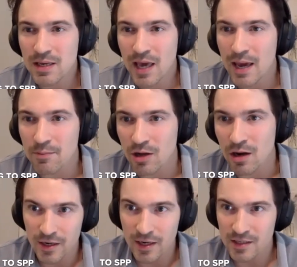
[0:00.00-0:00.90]
came
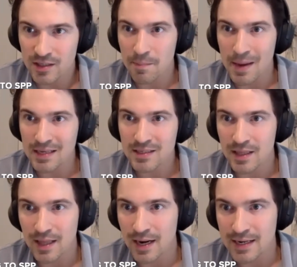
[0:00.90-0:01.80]
along, and it's
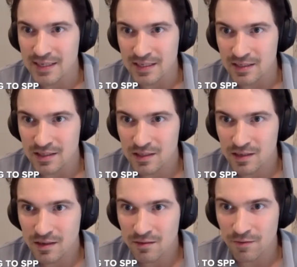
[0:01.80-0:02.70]
amazing that I didn't
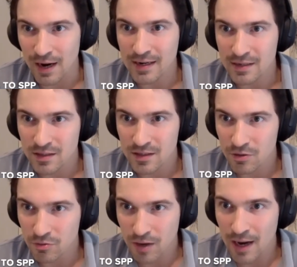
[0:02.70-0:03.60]
find
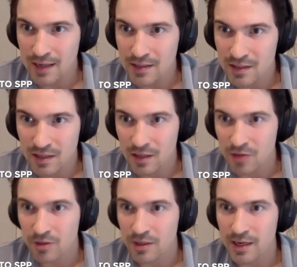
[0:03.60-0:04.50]
you guys in the
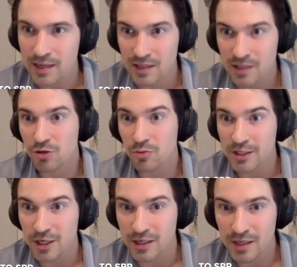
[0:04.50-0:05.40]
early days. I sure
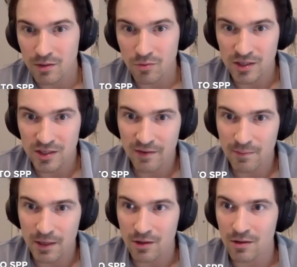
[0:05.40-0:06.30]
wish I did. It would have saved
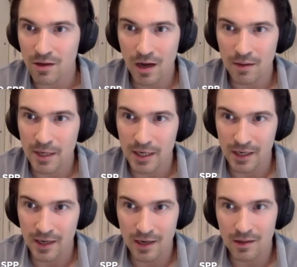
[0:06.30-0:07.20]
me a lot of money
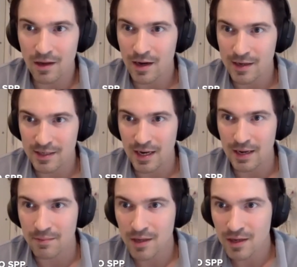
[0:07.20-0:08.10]
and a lot of
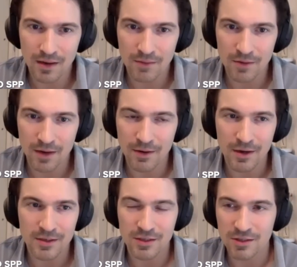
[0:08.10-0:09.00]
time. And
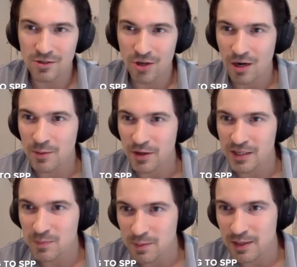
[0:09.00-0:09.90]
not to just talk about
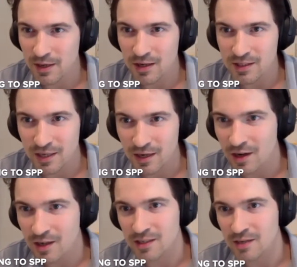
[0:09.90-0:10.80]
SVP
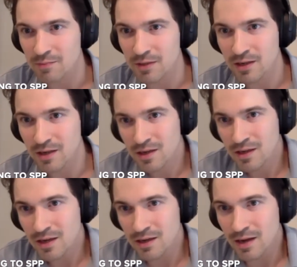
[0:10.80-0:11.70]
constantly, but
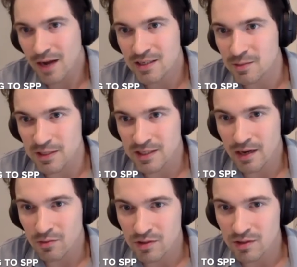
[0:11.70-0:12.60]
it has to be
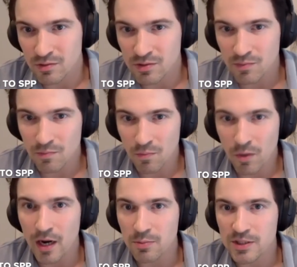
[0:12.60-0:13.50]
said, it was
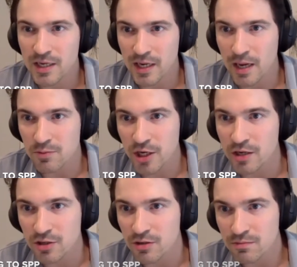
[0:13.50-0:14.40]
100% a game
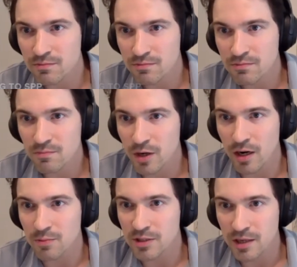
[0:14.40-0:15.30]
changer,
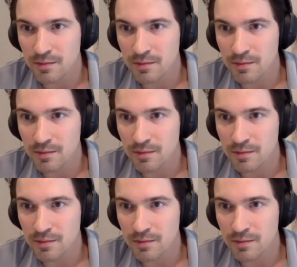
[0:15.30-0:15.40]
100%.